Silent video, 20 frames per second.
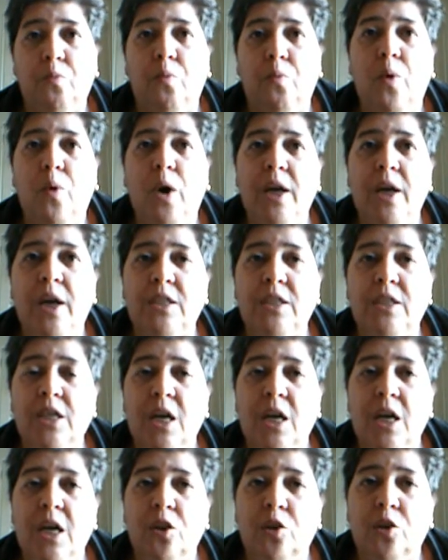what
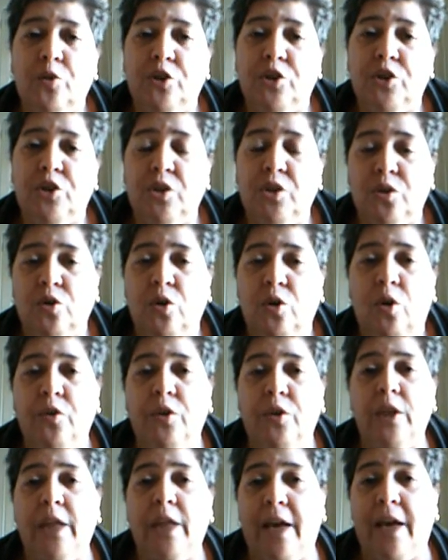the Christians call the
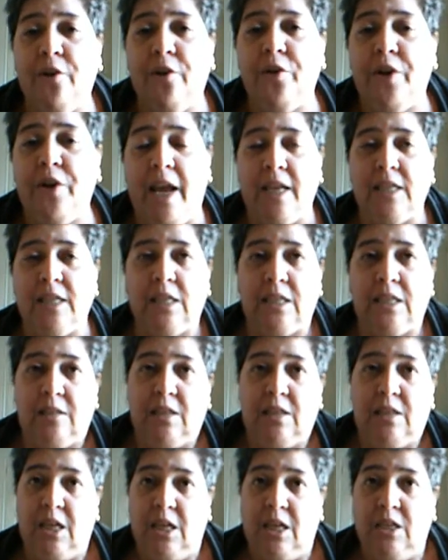latter days.
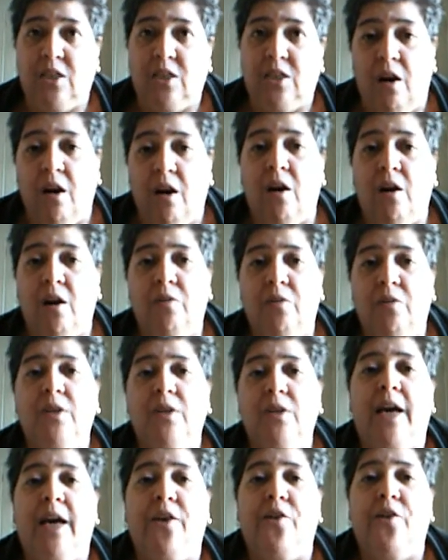These are the
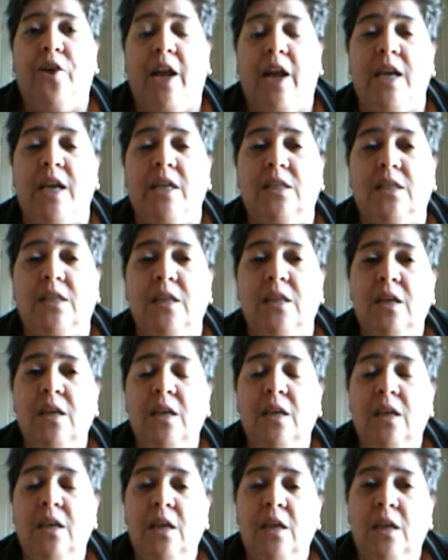latter days.
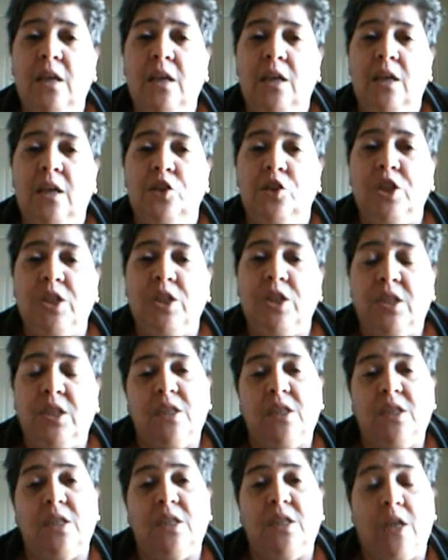
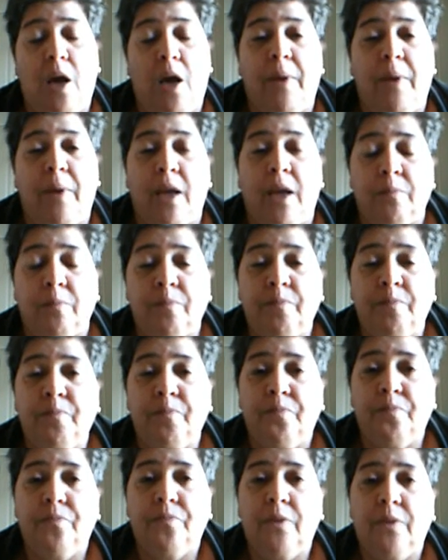Jesus is coming.
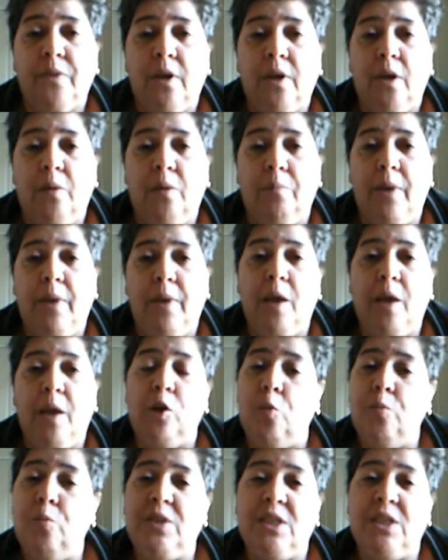Make no
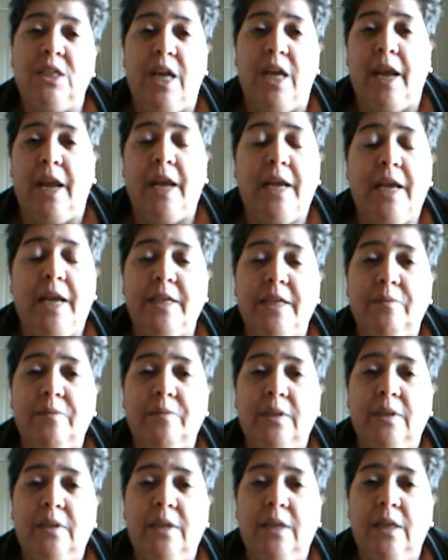mistake.
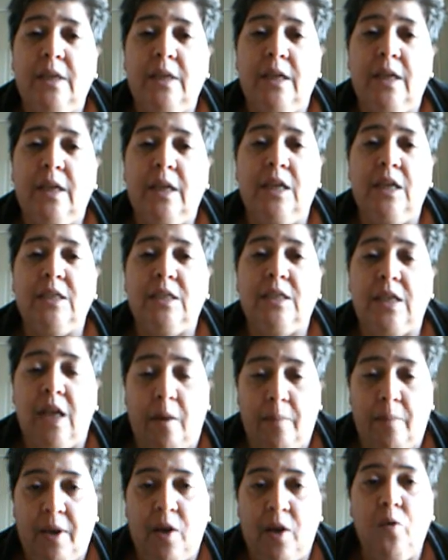He is
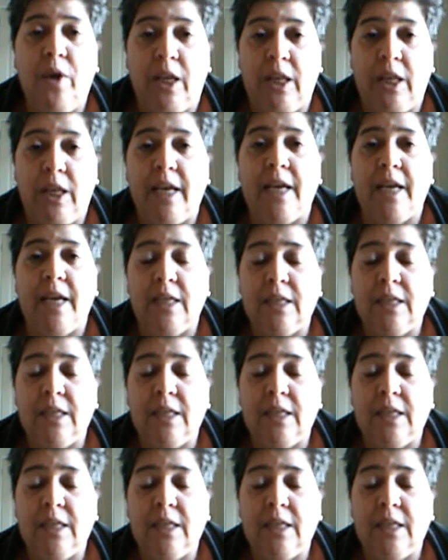coming quickly.